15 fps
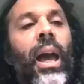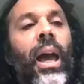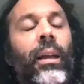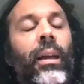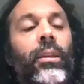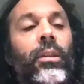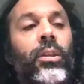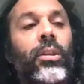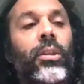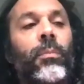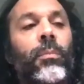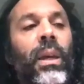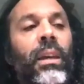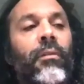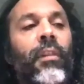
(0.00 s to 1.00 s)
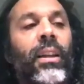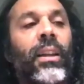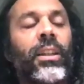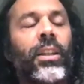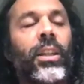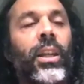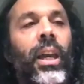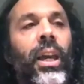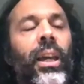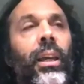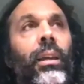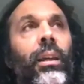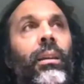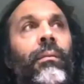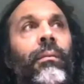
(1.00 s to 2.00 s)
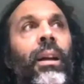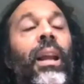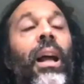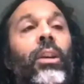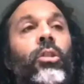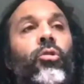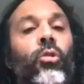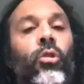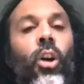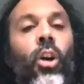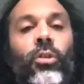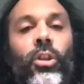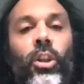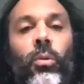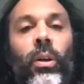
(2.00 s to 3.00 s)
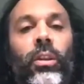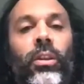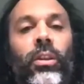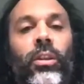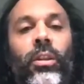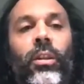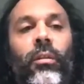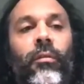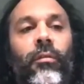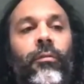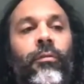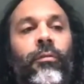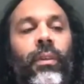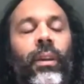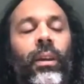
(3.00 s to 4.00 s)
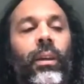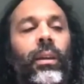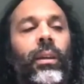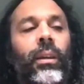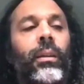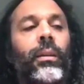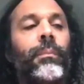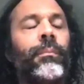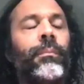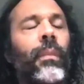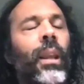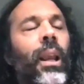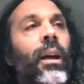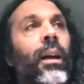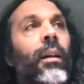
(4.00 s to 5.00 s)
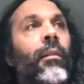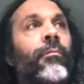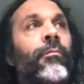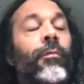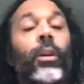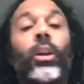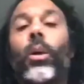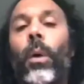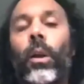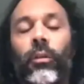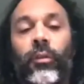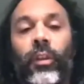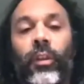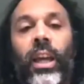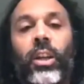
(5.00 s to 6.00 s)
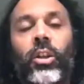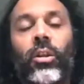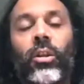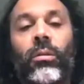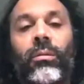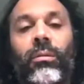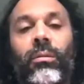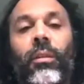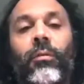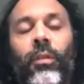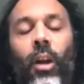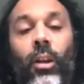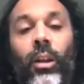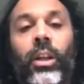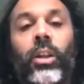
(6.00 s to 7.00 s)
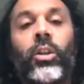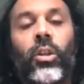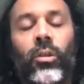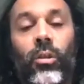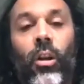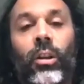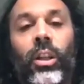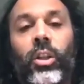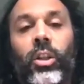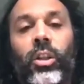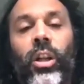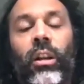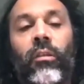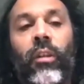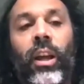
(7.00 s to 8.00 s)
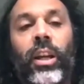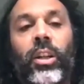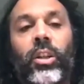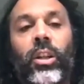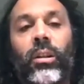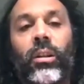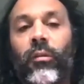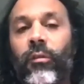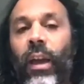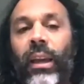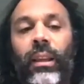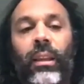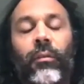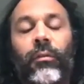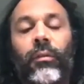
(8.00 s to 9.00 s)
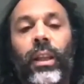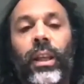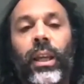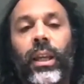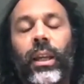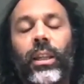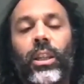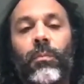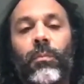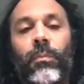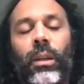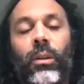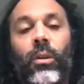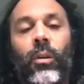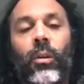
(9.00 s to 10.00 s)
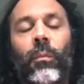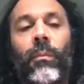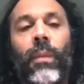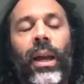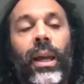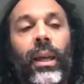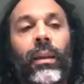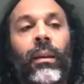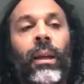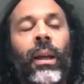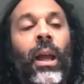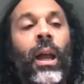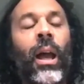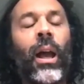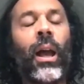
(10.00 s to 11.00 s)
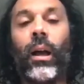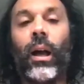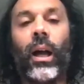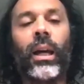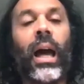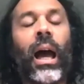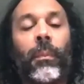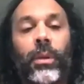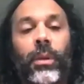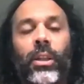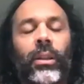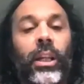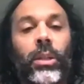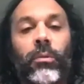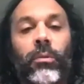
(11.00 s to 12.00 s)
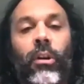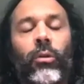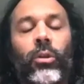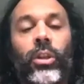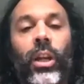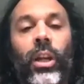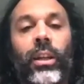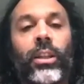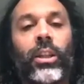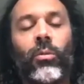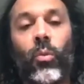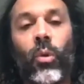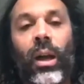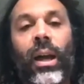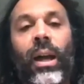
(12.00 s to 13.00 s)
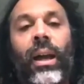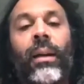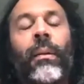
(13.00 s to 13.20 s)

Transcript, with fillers: and to me that's a natural consequence of the commodification of knowledge and knowledge generation. Effectively, it's become a capitalist process where